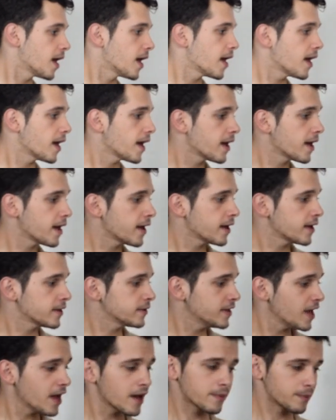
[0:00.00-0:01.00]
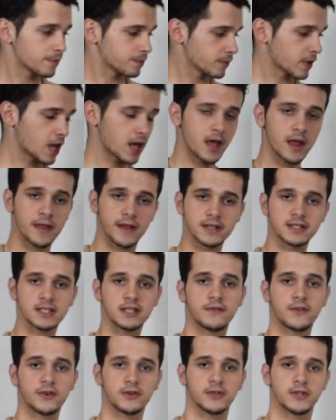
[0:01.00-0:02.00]
And yeah, that's
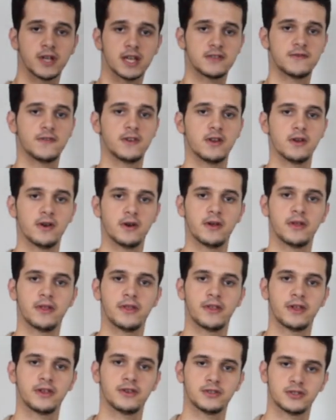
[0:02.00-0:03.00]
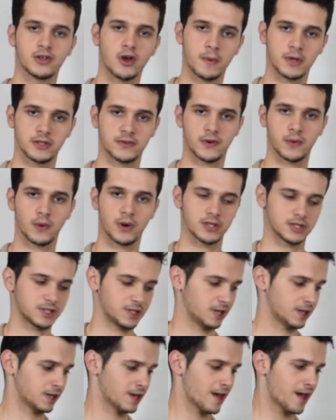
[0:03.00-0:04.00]
it for today's video. Thank you so much for
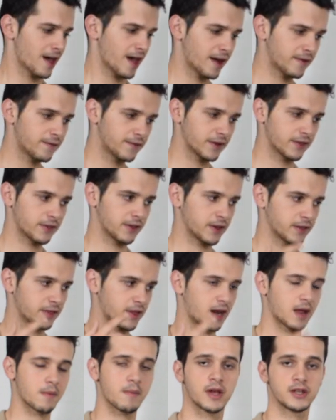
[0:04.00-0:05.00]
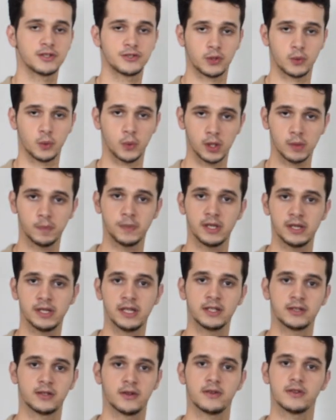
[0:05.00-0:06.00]
watching. Everything that I mentioned will be
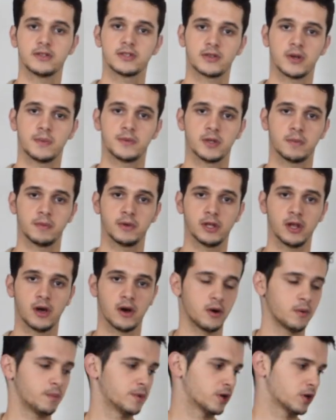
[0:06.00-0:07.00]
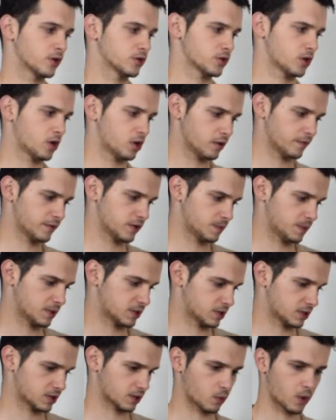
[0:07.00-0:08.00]
linked in the description below because all of these
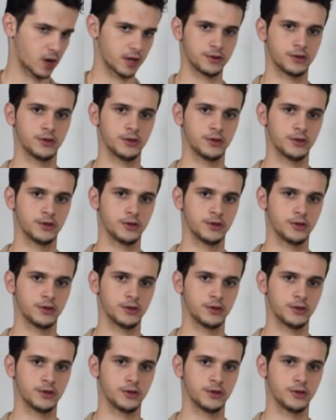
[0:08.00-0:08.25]
pieces are quite